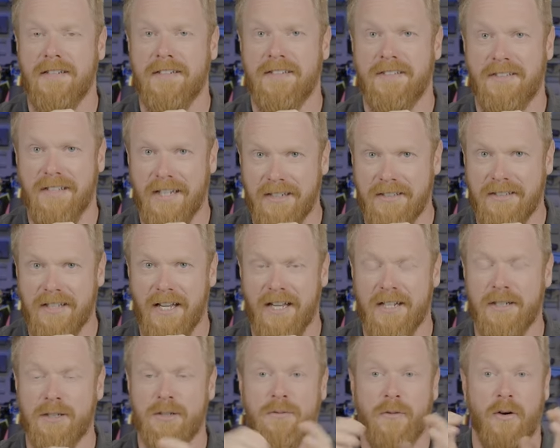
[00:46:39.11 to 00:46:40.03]
Sig
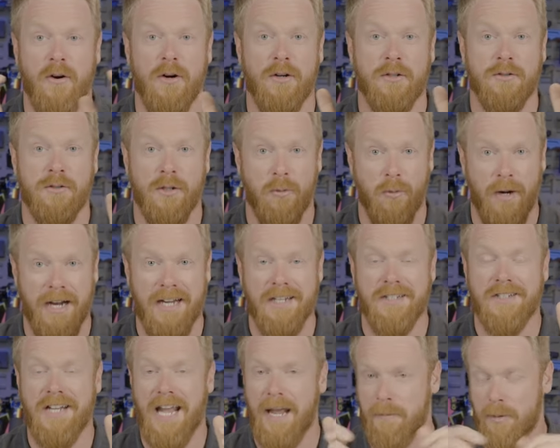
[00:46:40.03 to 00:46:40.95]
said as far as their
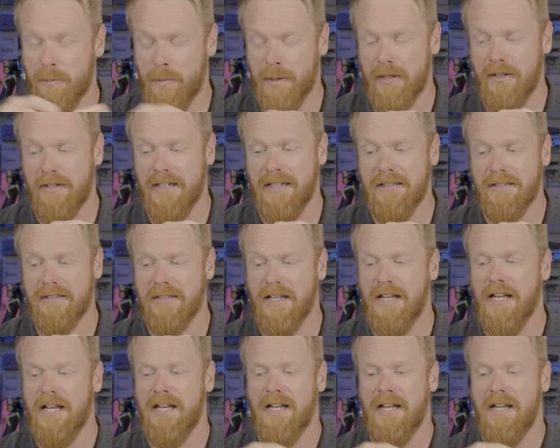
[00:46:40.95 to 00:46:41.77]
range capabilities,